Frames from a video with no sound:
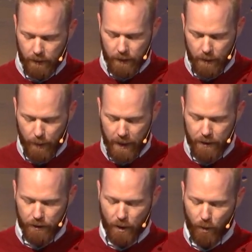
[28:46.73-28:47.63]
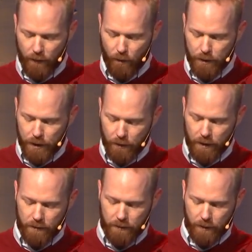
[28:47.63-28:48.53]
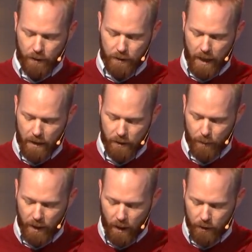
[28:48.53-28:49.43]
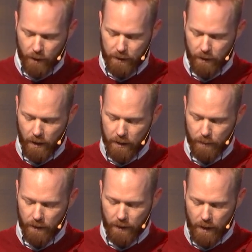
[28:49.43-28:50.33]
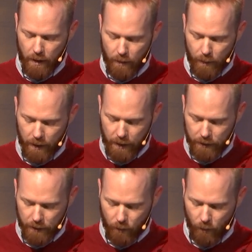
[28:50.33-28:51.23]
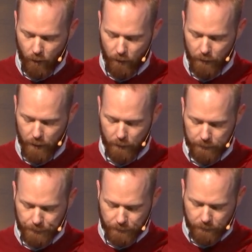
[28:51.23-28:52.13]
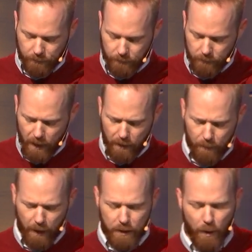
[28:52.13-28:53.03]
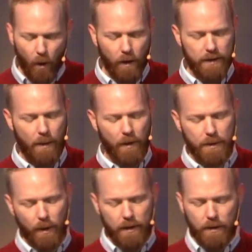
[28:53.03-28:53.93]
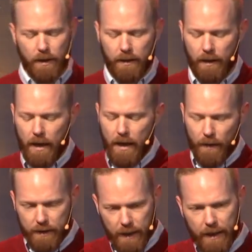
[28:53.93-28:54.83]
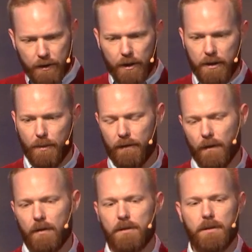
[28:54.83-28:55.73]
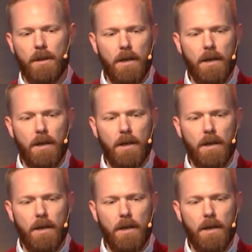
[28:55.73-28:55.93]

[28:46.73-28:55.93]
In pain you shall bring forth children. Your desire shall be contrary to your husband, but he shall rule over you." I'm not going to spend a whole lot of time on this, but let's look at the second judgment first.